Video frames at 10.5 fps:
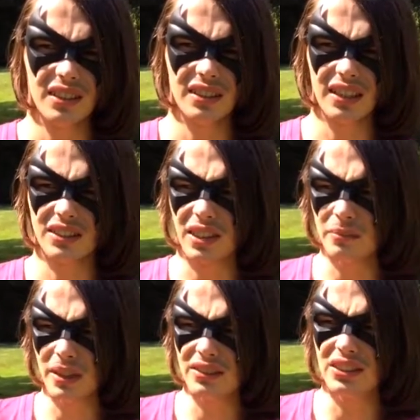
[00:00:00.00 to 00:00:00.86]
He's like,
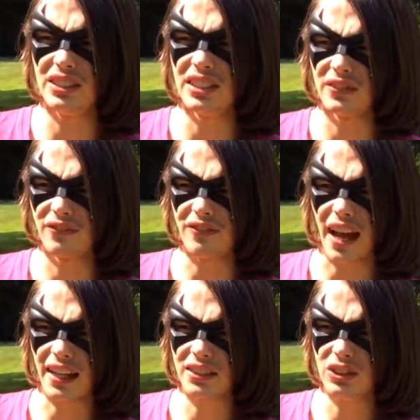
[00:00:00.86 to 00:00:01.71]
sometimes he's this
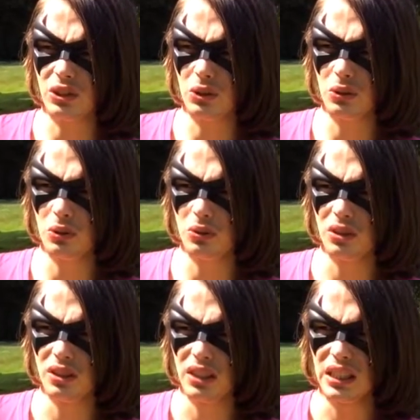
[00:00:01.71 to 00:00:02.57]
fat
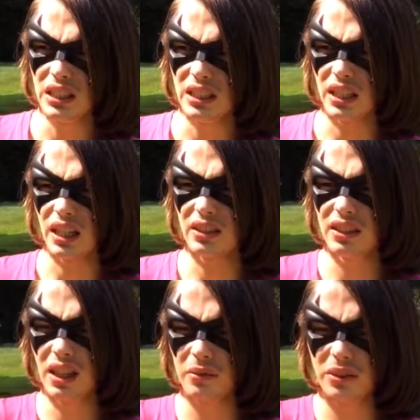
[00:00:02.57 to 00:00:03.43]
dude.
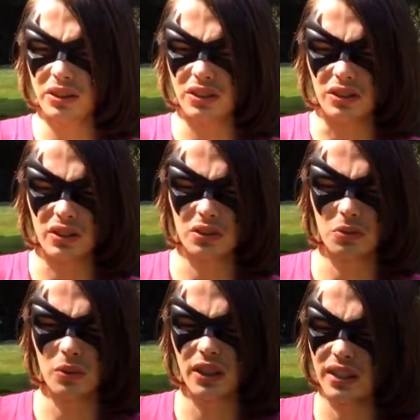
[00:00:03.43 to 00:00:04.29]
Other times he just
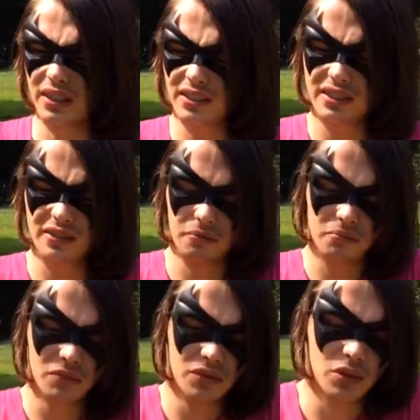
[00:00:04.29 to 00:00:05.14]
looks weird.
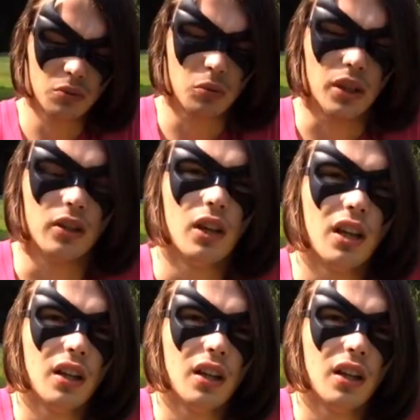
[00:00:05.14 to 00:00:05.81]
It's weird.